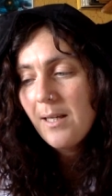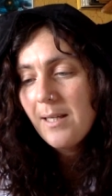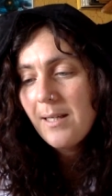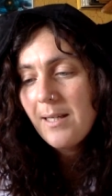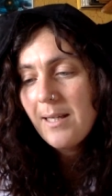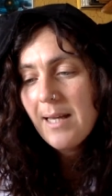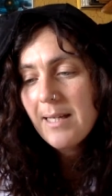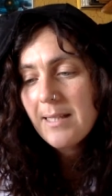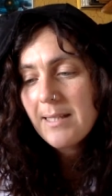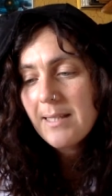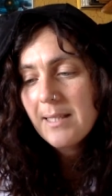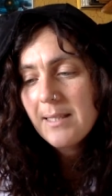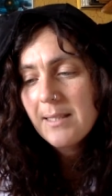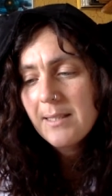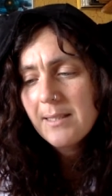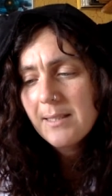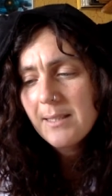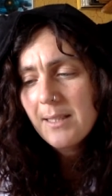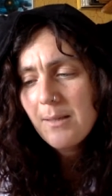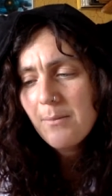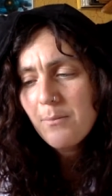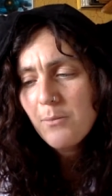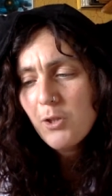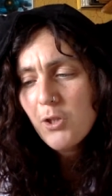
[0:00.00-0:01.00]
Yet in
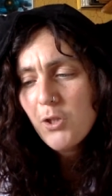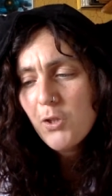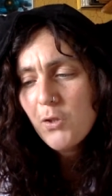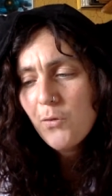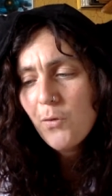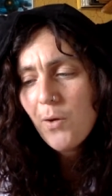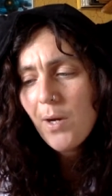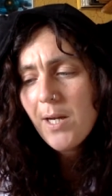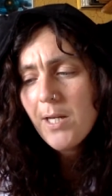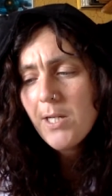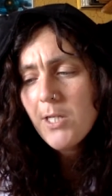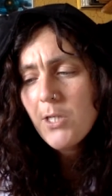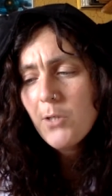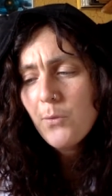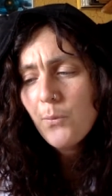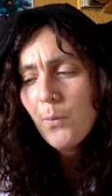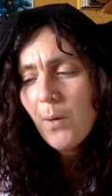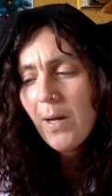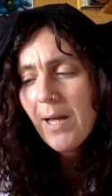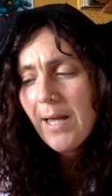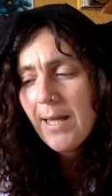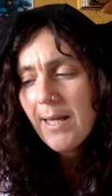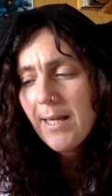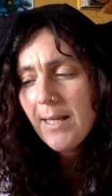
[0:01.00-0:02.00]
some strange
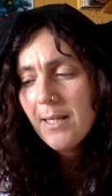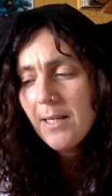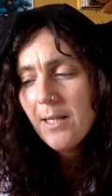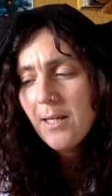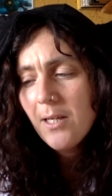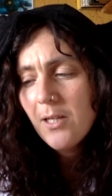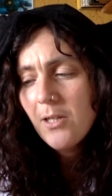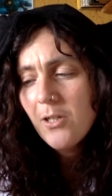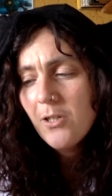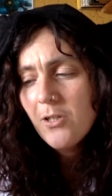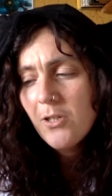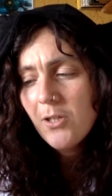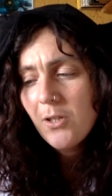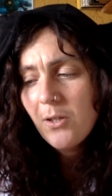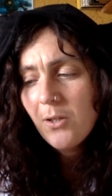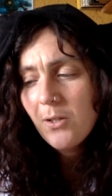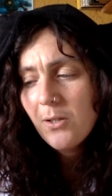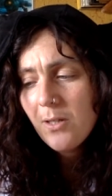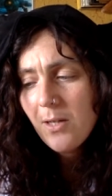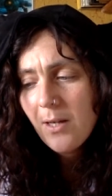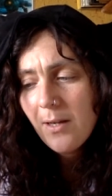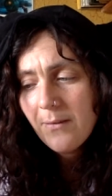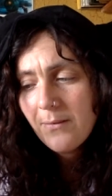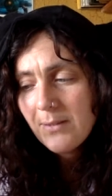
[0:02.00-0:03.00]
way, she
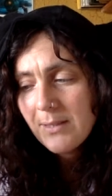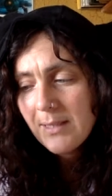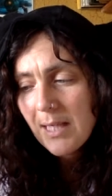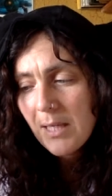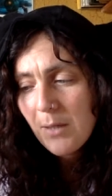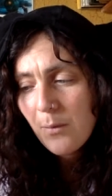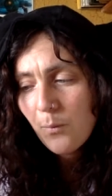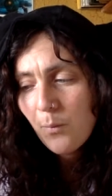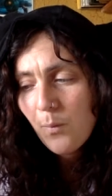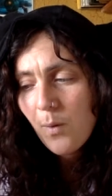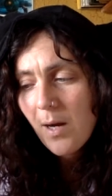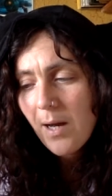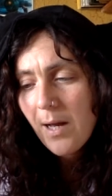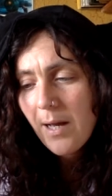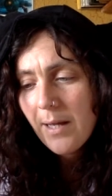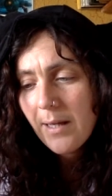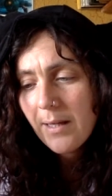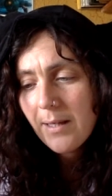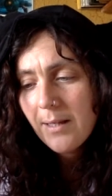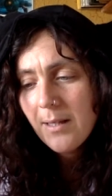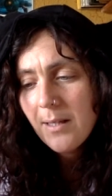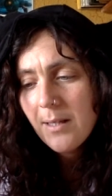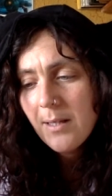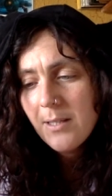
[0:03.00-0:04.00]
couldn't have said
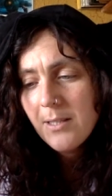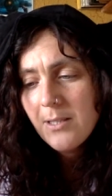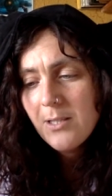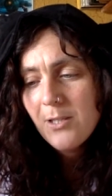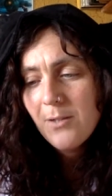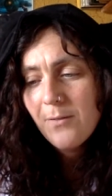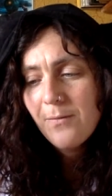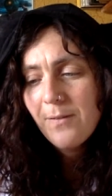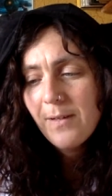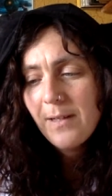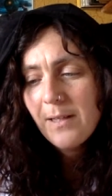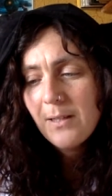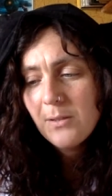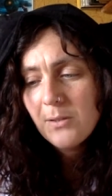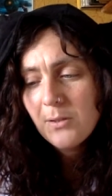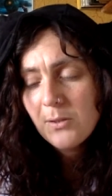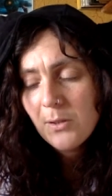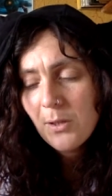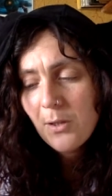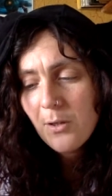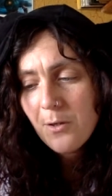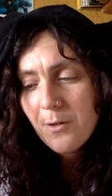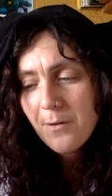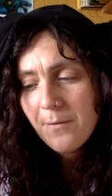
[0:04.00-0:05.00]
why, she felt
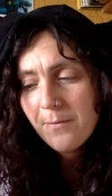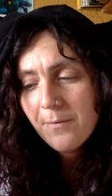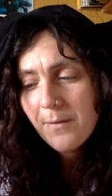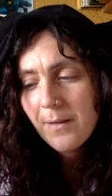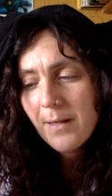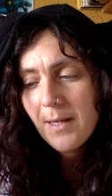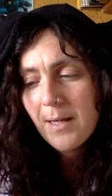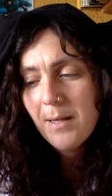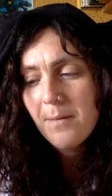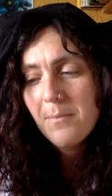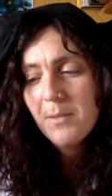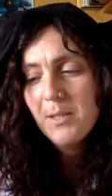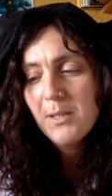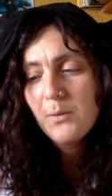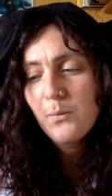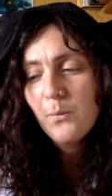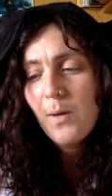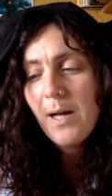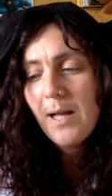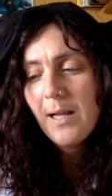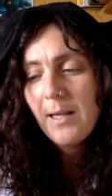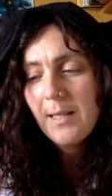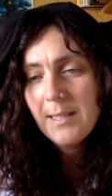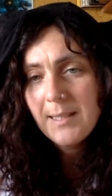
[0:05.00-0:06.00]
sorry for him as
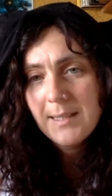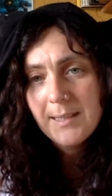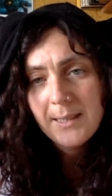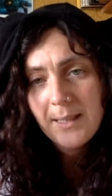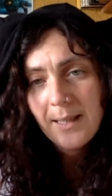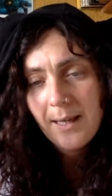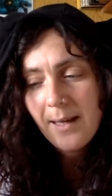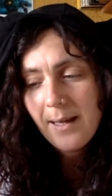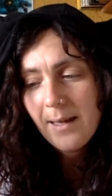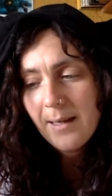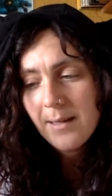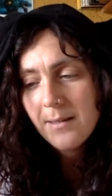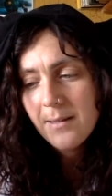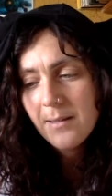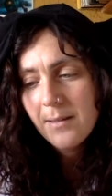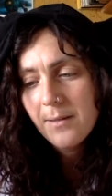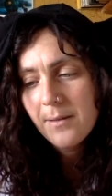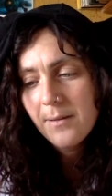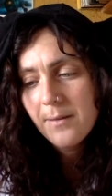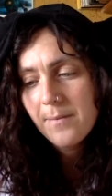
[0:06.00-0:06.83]
well as scared.